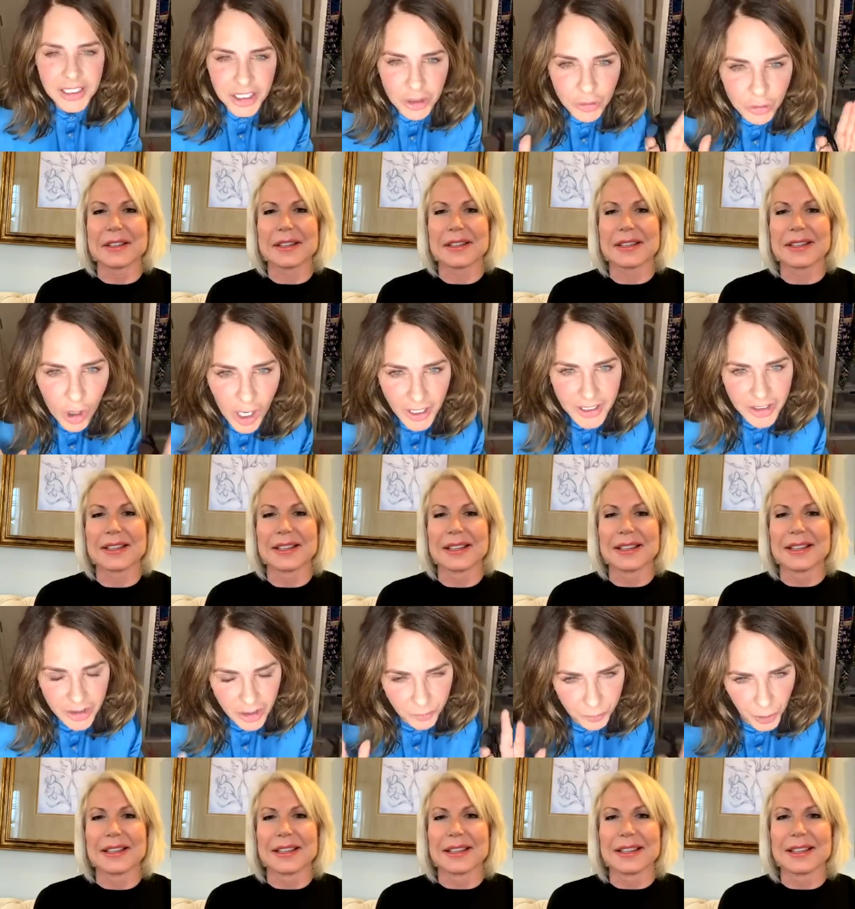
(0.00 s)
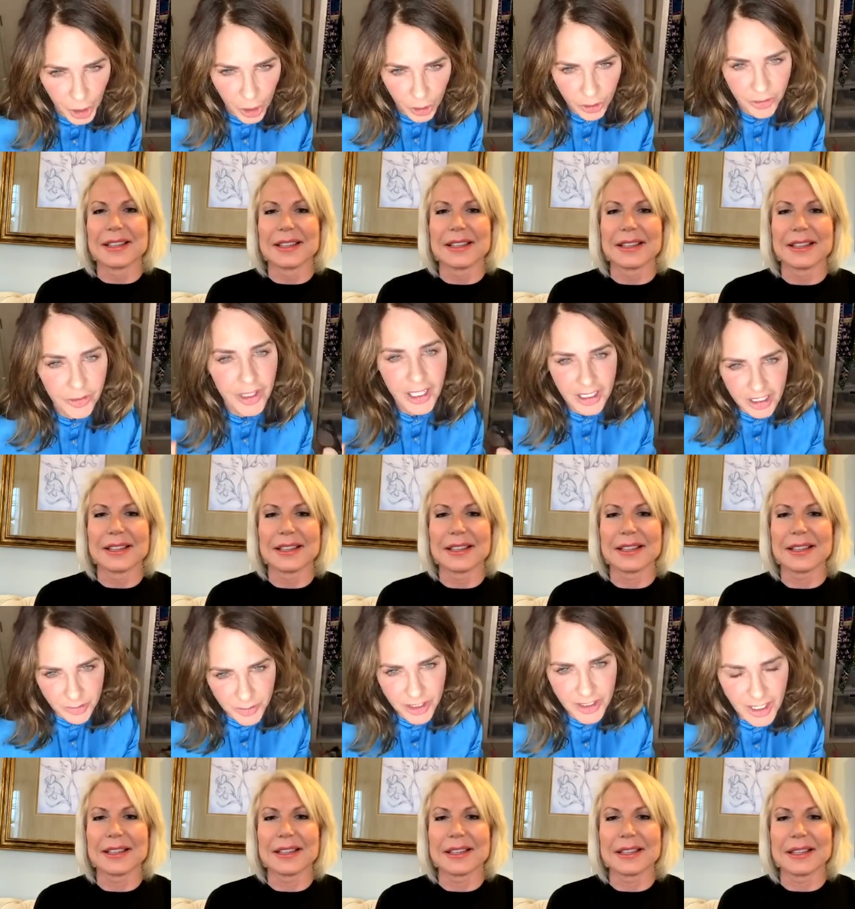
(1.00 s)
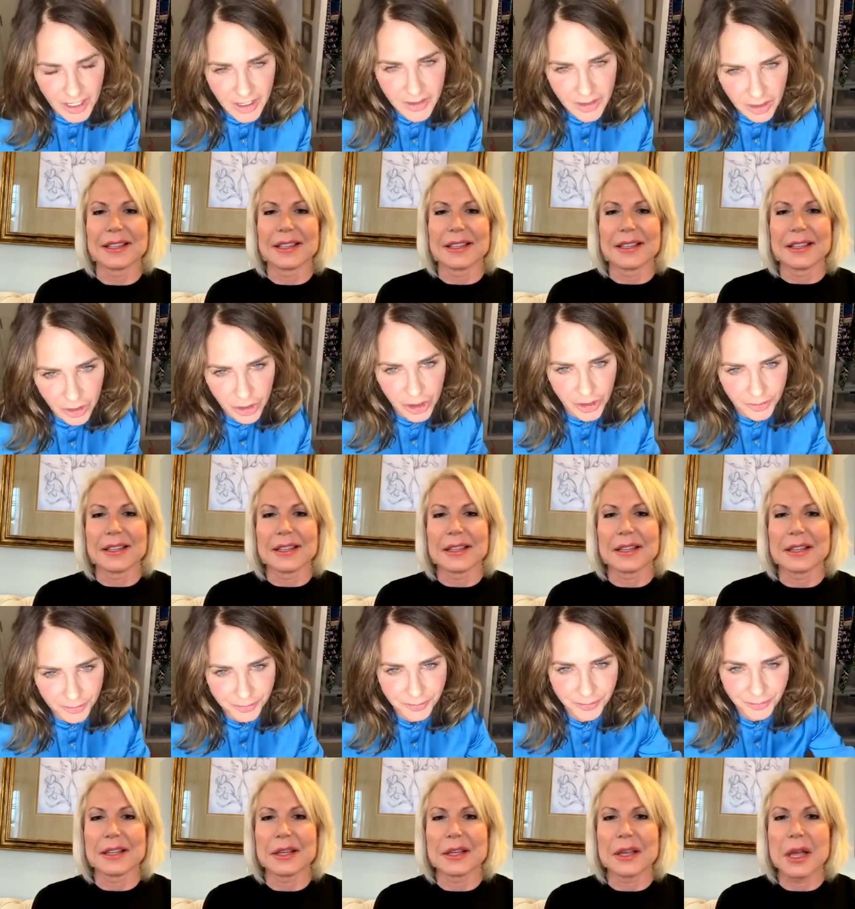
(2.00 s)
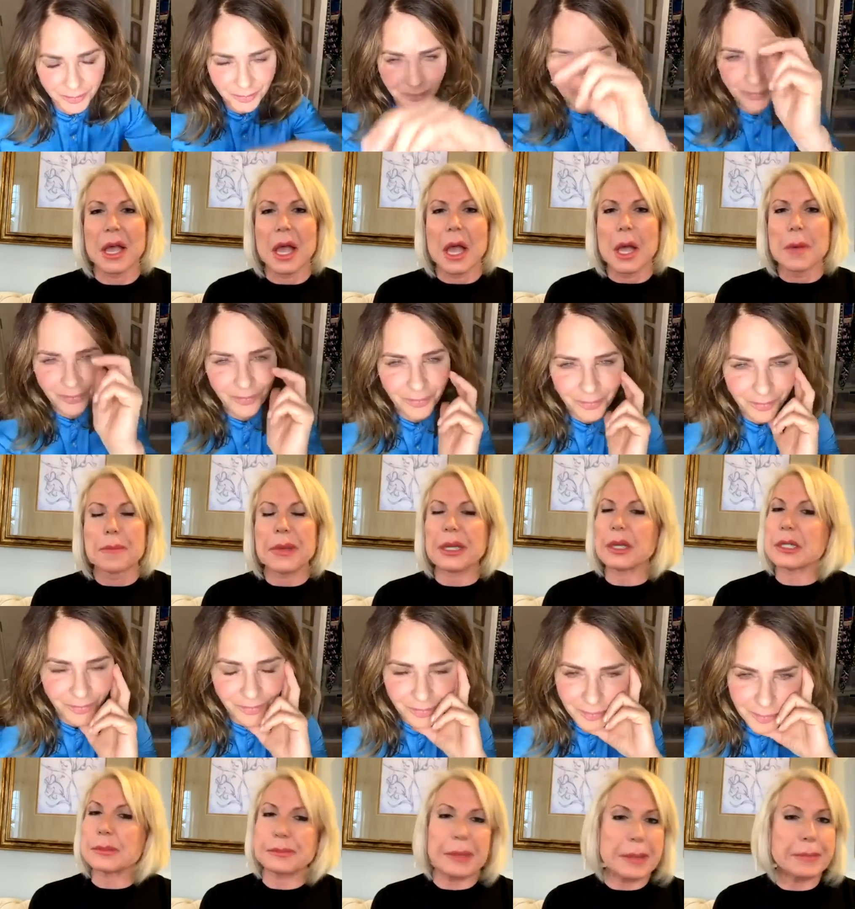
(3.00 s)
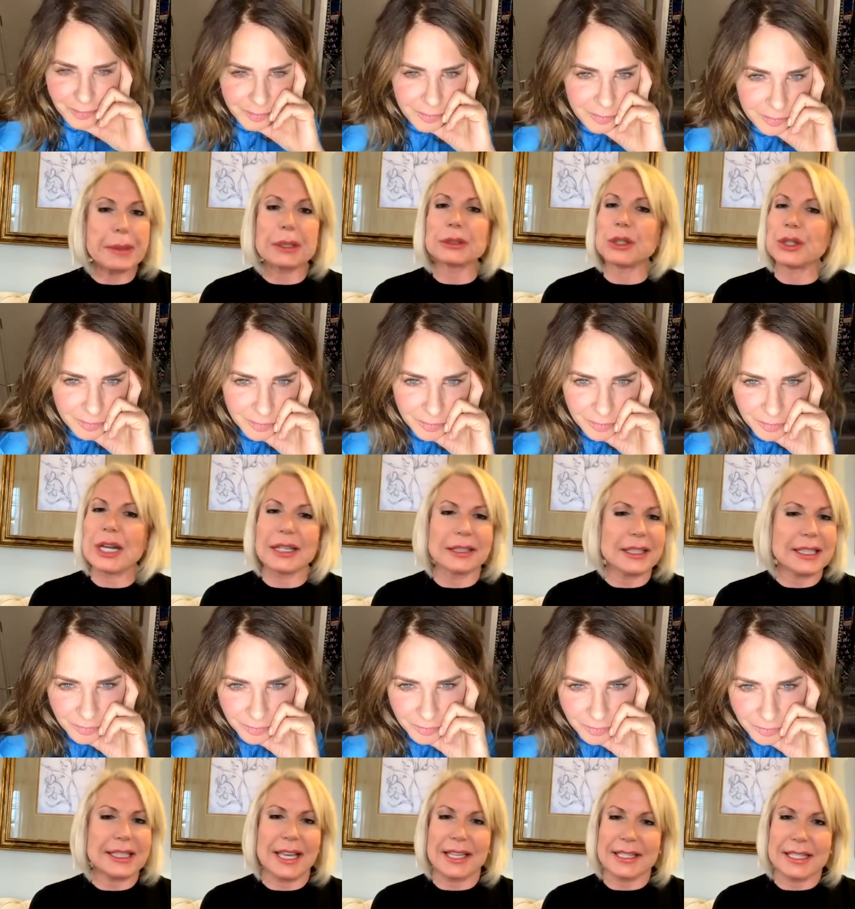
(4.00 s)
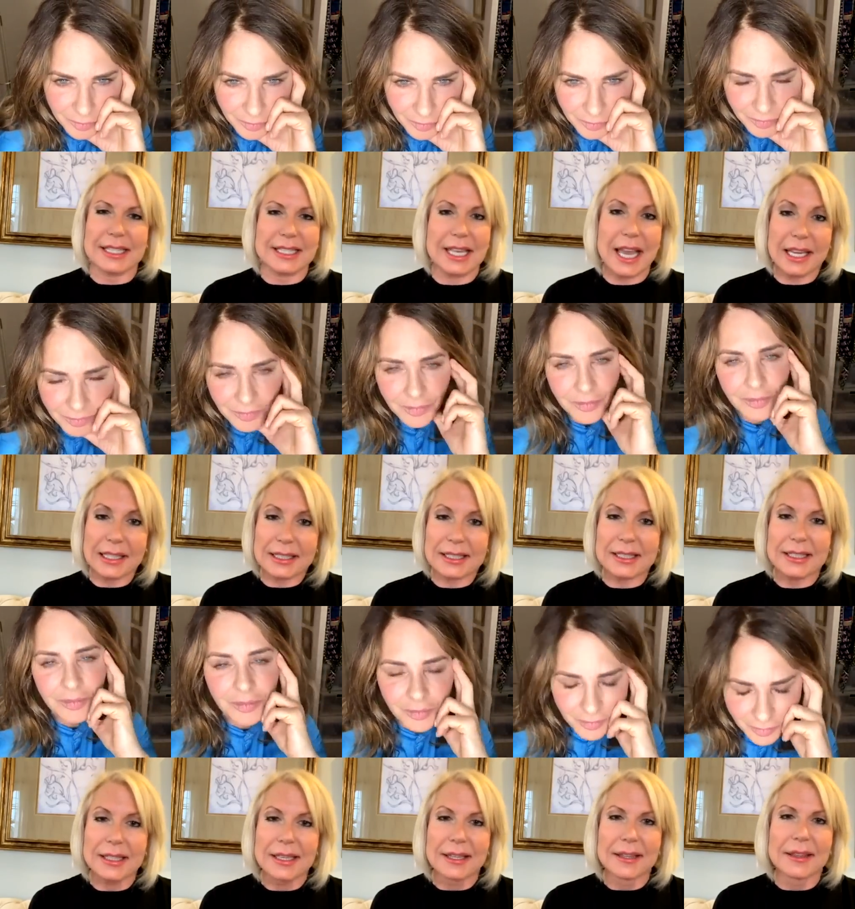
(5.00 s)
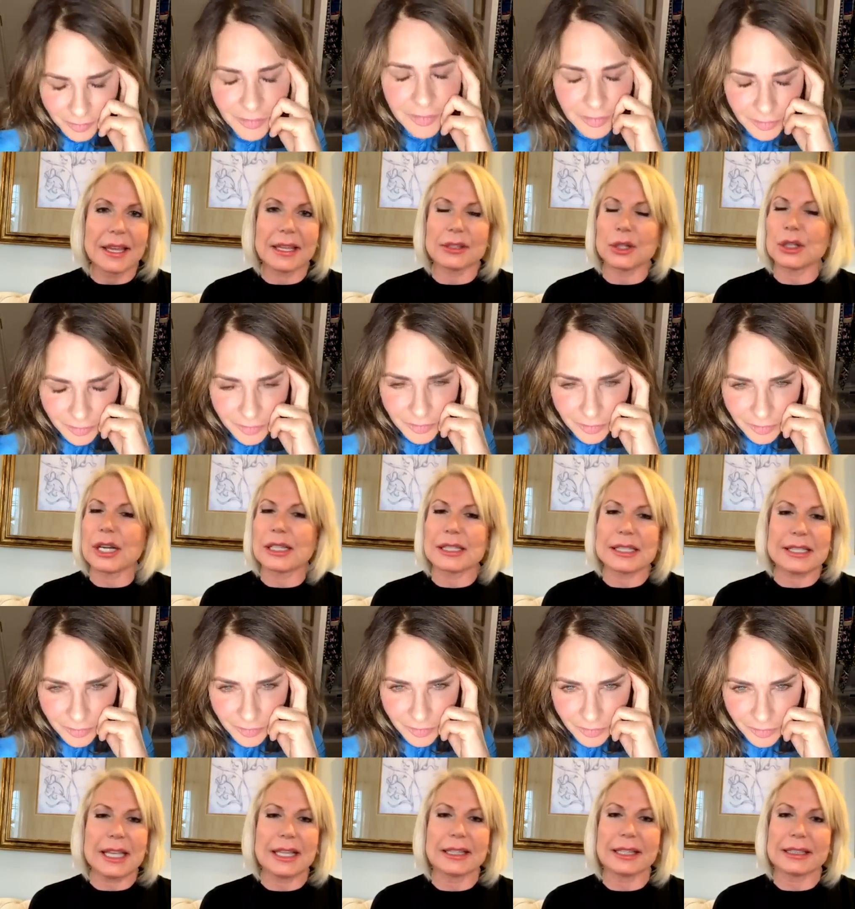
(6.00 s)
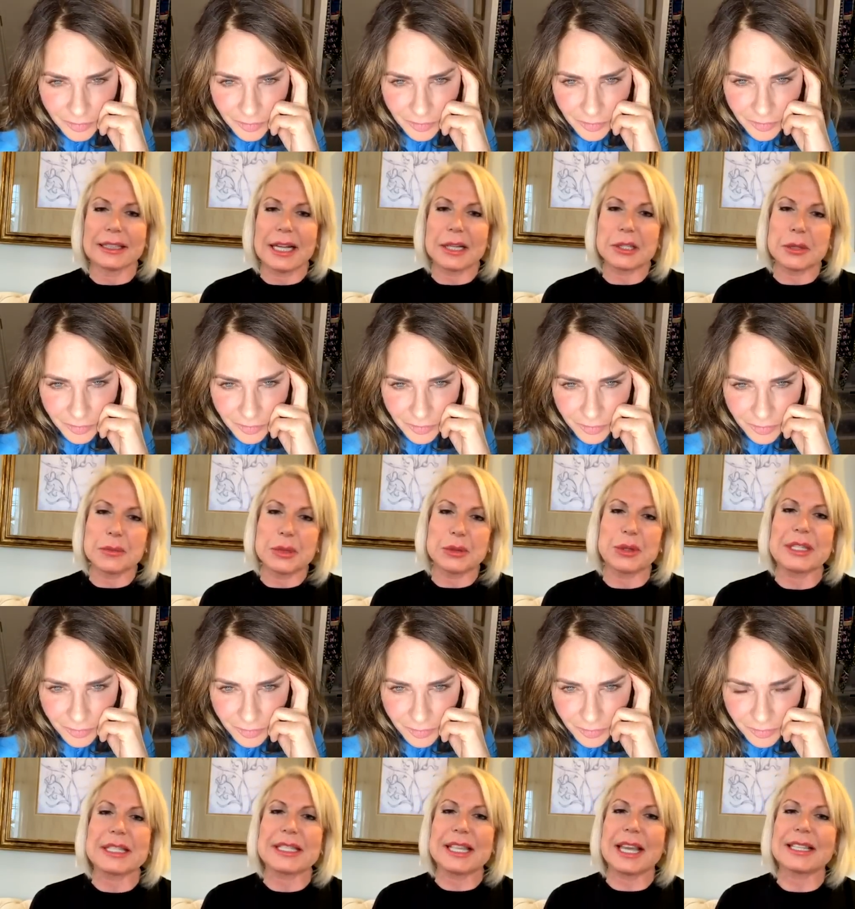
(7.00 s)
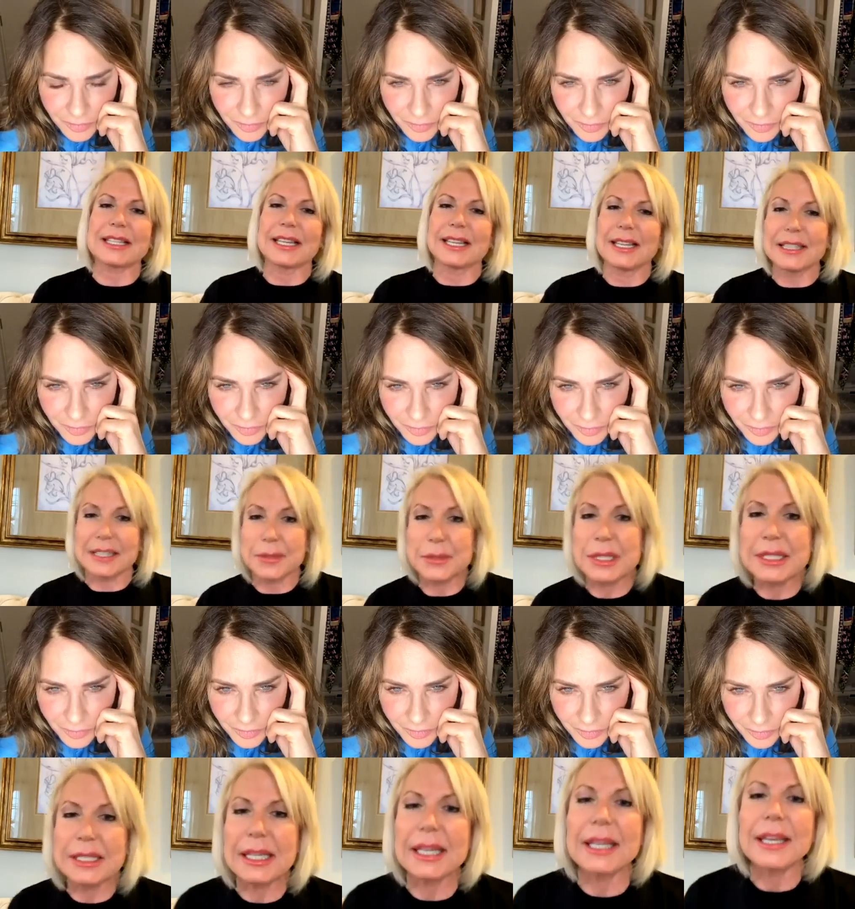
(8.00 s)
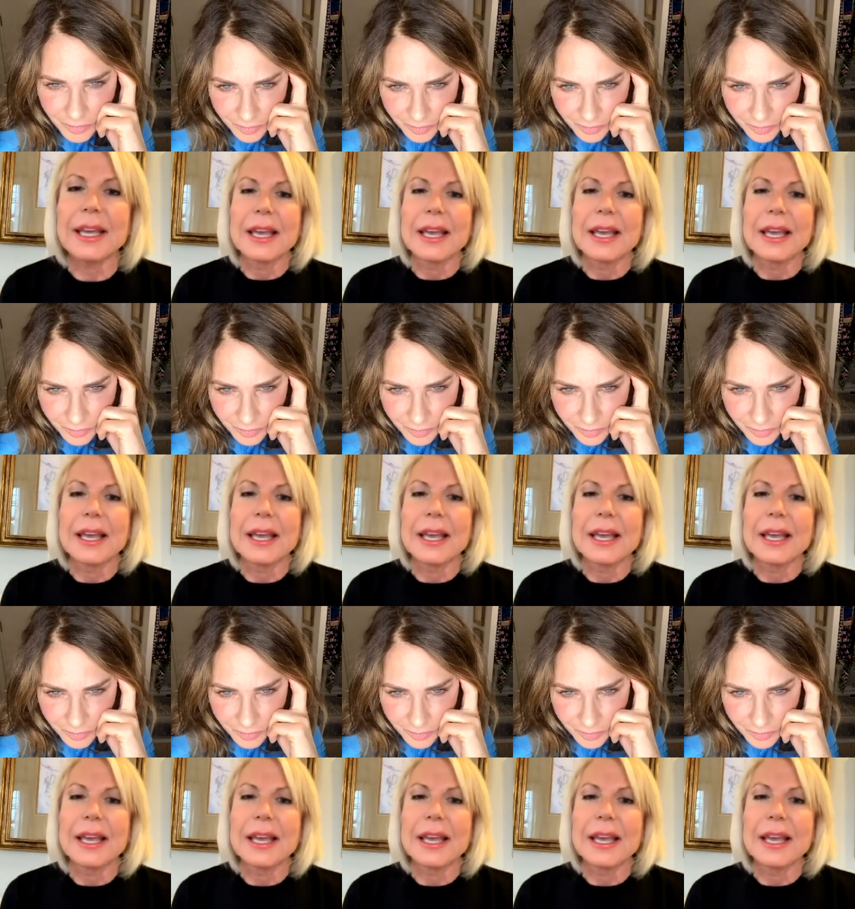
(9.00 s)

Speaker 1: you write the book, The Intimacy Solution?
Speaker 2: Because people don't understand sex. They don't understand the connection between sex and intimacy.